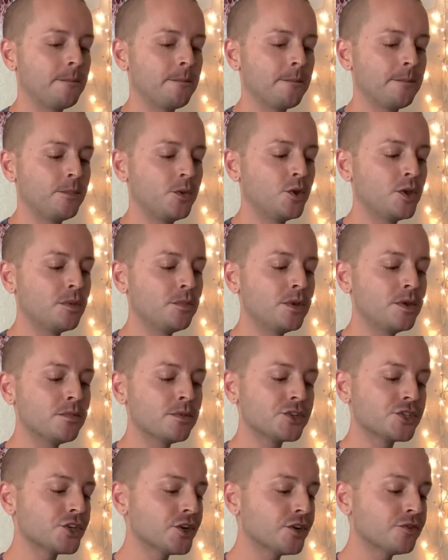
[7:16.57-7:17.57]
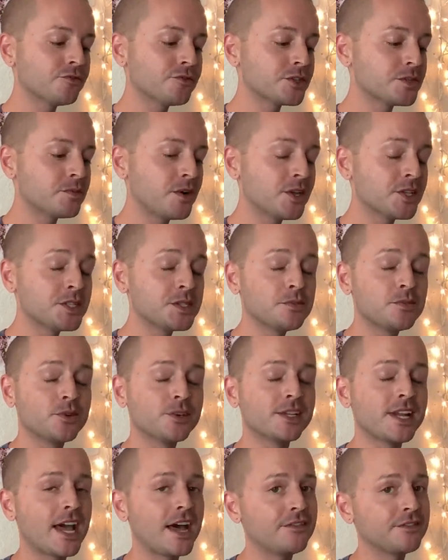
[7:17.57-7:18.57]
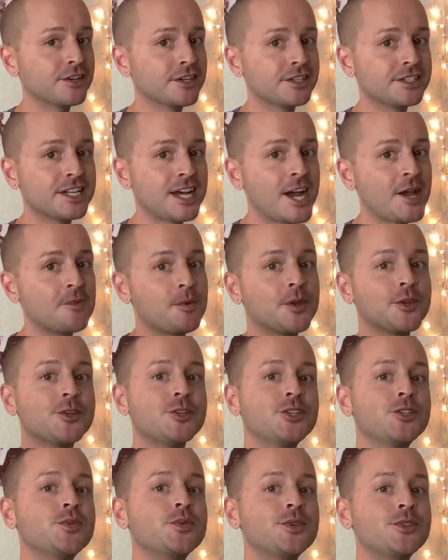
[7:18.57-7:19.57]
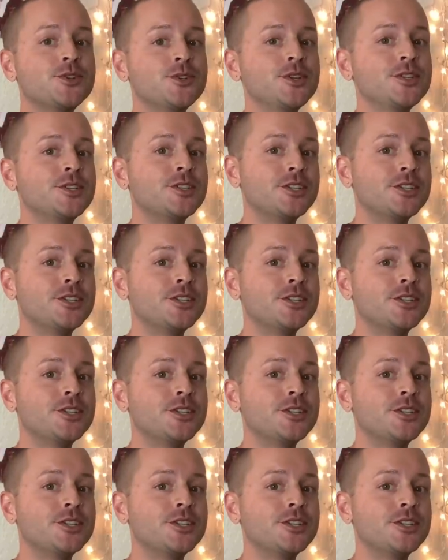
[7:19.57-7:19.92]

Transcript: You can be mature and responsible and have a good time while you're doing what you need